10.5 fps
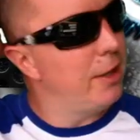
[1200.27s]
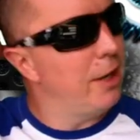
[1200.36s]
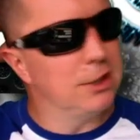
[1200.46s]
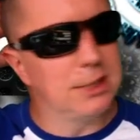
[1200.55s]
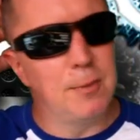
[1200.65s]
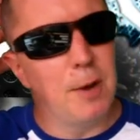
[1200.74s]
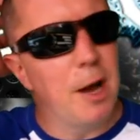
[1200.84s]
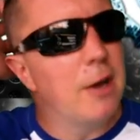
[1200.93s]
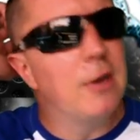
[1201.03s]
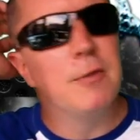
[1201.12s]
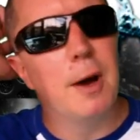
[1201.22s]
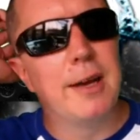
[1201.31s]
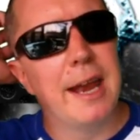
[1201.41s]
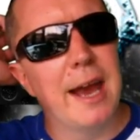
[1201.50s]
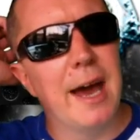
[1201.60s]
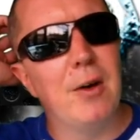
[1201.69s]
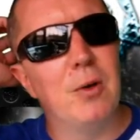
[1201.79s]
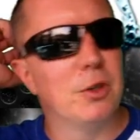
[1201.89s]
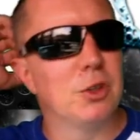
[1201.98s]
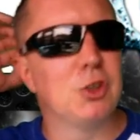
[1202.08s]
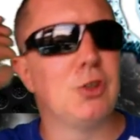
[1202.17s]
the nasty work of working out
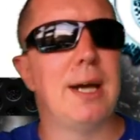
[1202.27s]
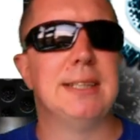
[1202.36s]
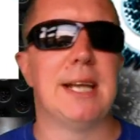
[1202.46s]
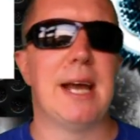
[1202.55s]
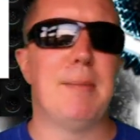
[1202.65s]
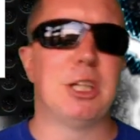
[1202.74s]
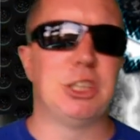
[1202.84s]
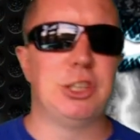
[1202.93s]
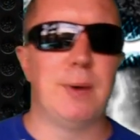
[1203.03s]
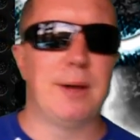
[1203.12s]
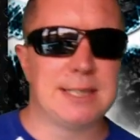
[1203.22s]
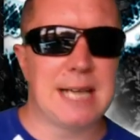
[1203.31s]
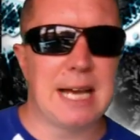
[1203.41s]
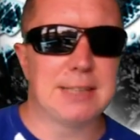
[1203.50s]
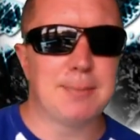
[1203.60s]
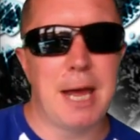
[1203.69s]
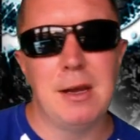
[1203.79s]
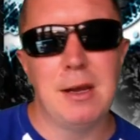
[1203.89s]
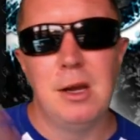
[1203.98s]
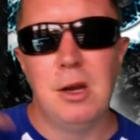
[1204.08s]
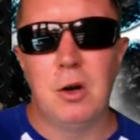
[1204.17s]
all your trades and how much you owe the tax
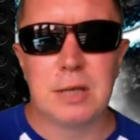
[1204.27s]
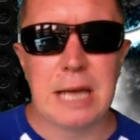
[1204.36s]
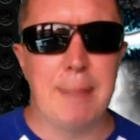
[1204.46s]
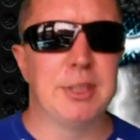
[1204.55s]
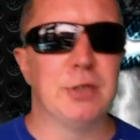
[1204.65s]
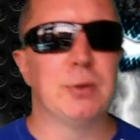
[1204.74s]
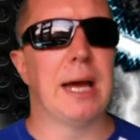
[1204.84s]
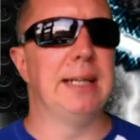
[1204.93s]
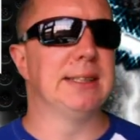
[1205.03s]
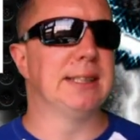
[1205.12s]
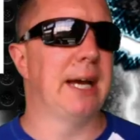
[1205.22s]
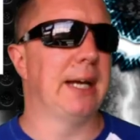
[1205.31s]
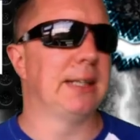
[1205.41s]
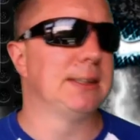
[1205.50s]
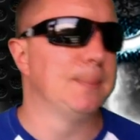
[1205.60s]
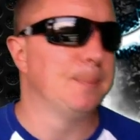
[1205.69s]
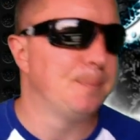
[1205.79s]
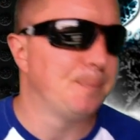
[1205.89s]
man on capital gains tax.